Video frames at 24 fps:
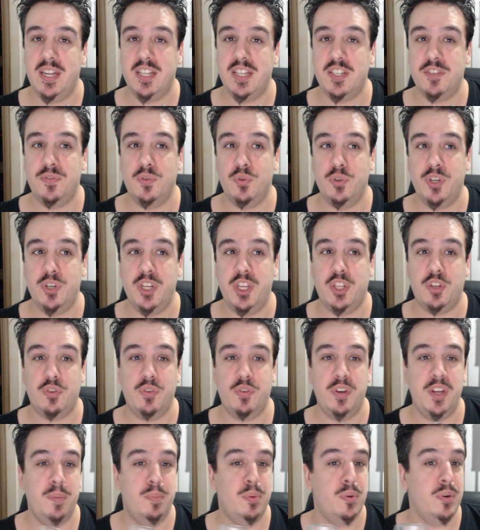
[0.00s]
It's
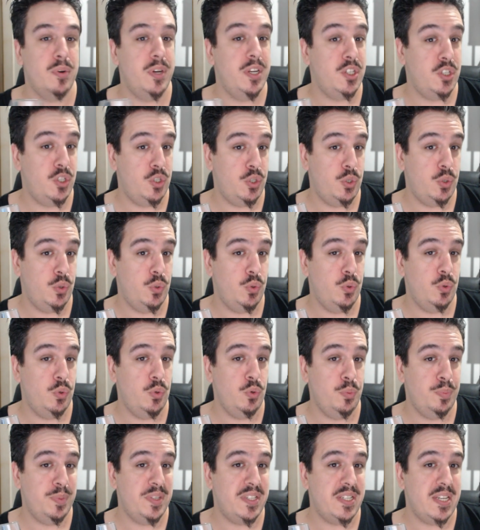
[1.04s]

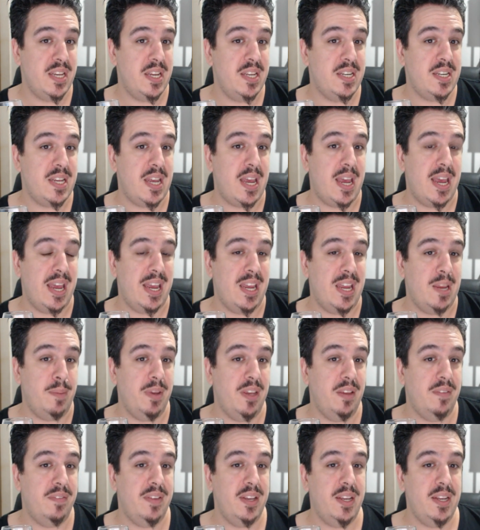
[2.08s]
43.2%
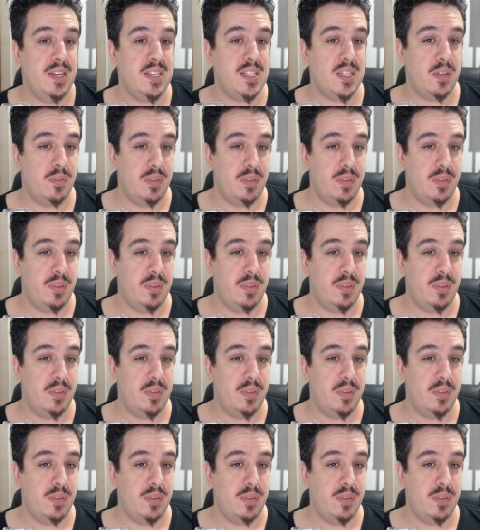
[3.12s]
ABV,